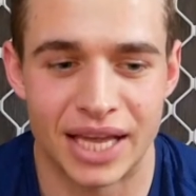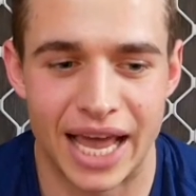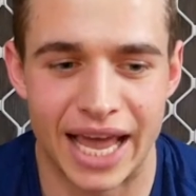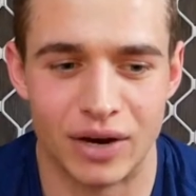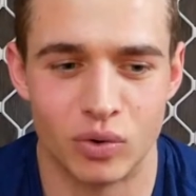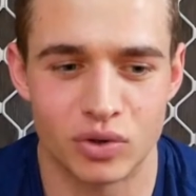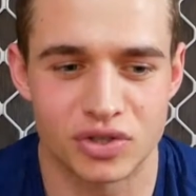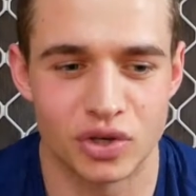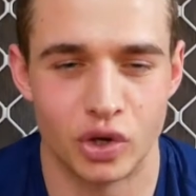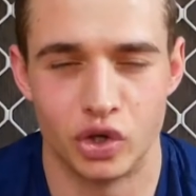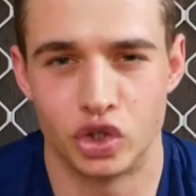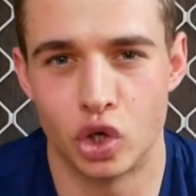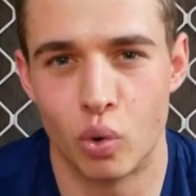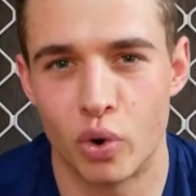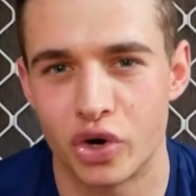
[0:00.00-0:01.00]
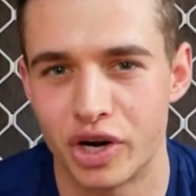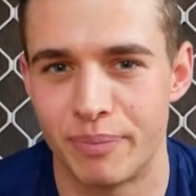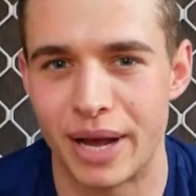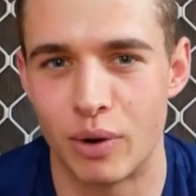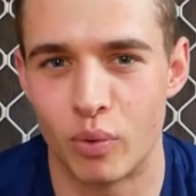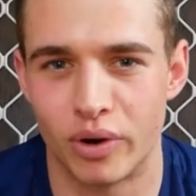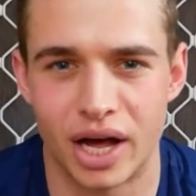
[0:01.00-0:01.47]
And also, don't worry
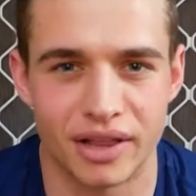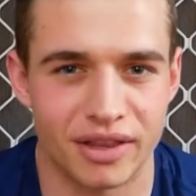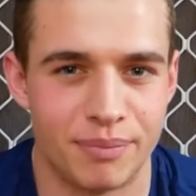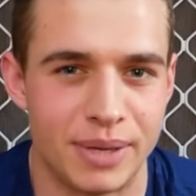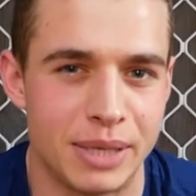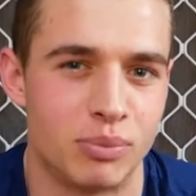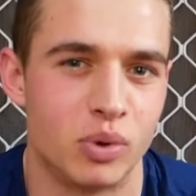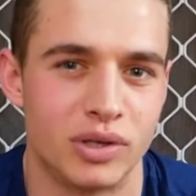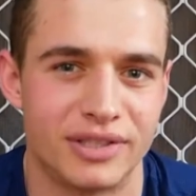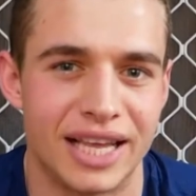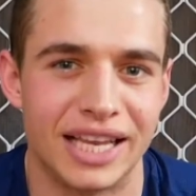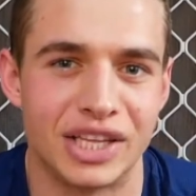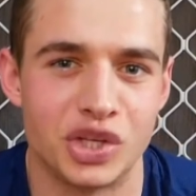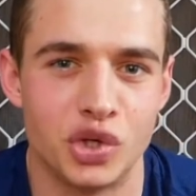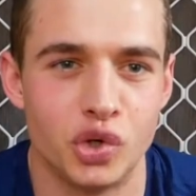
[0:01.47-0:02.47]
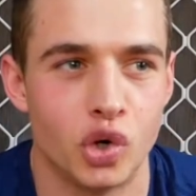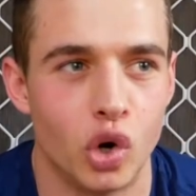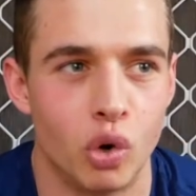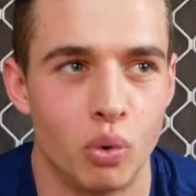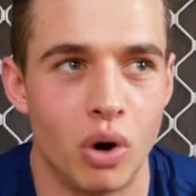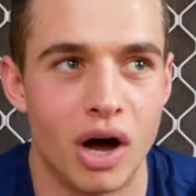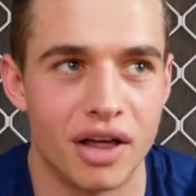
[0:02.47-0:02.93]
about what other people are telling you,
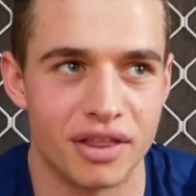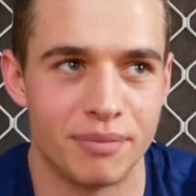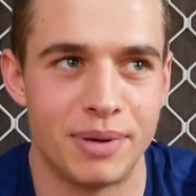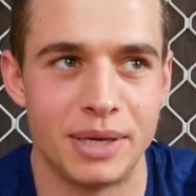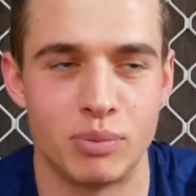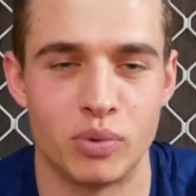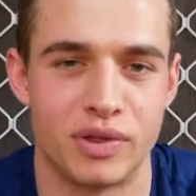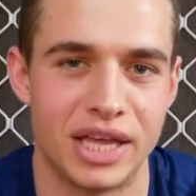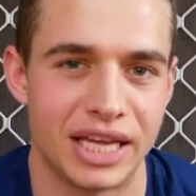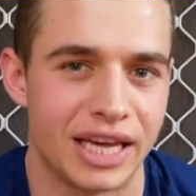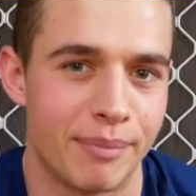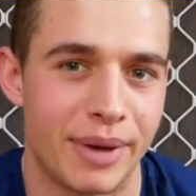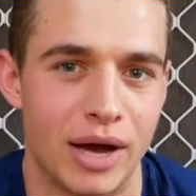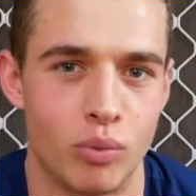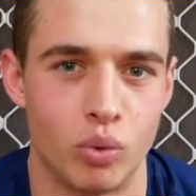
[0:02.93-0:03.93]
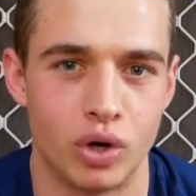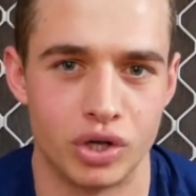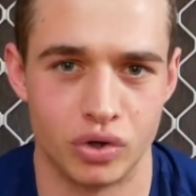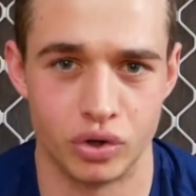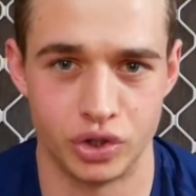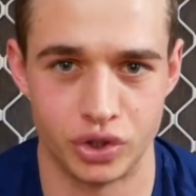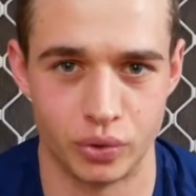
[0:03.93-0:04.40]
or what other people think about what
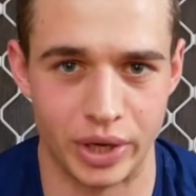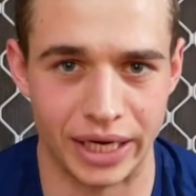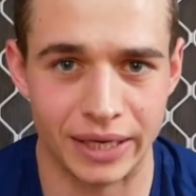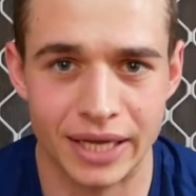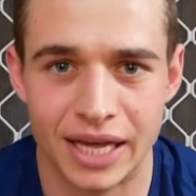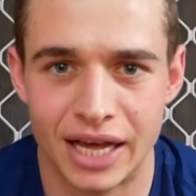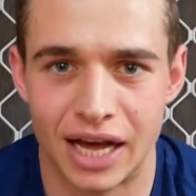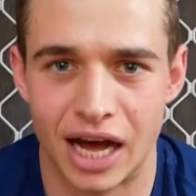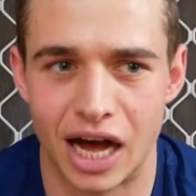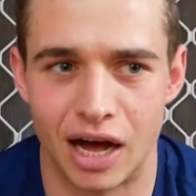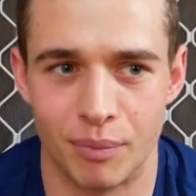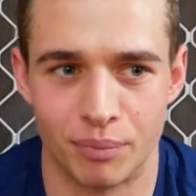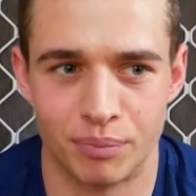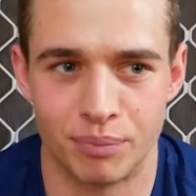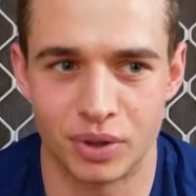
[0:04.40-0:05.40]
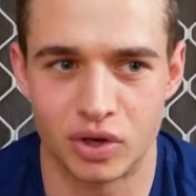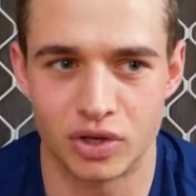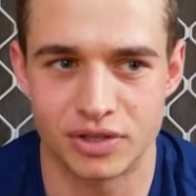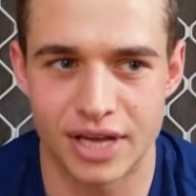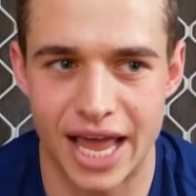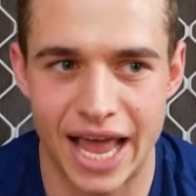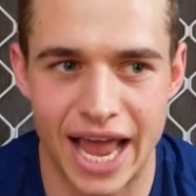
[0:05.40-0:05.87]
you're doing,
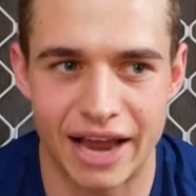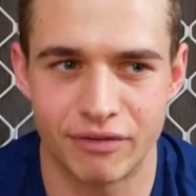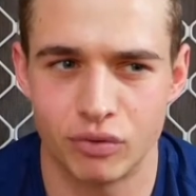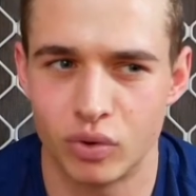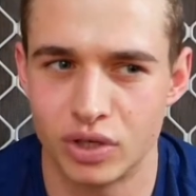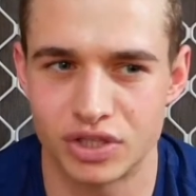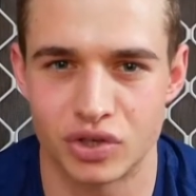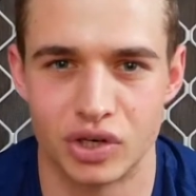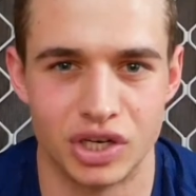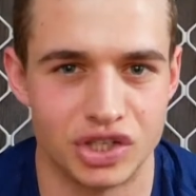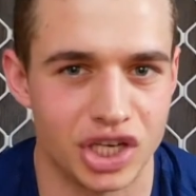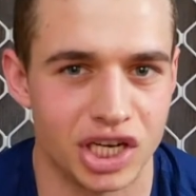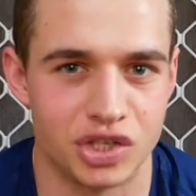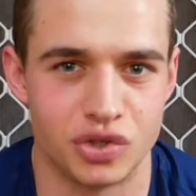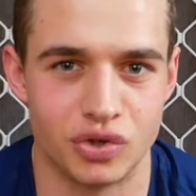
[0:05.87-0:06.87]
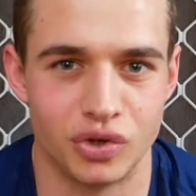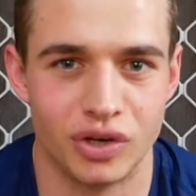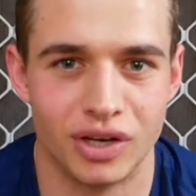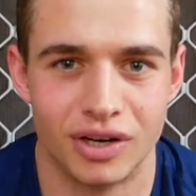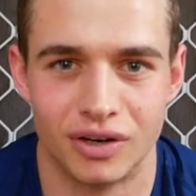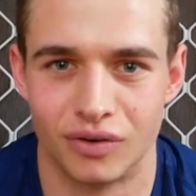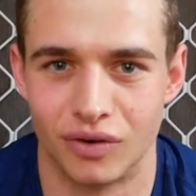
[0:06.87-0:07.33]
because everyone's gonna judge you,
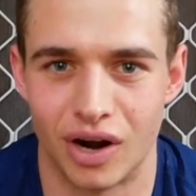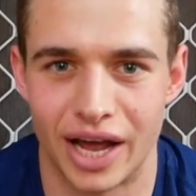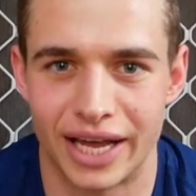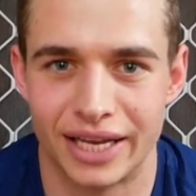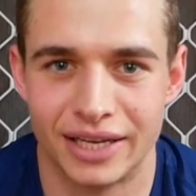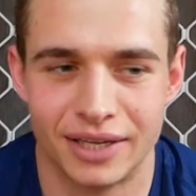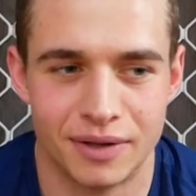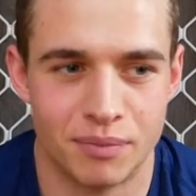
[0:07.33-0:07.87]
right?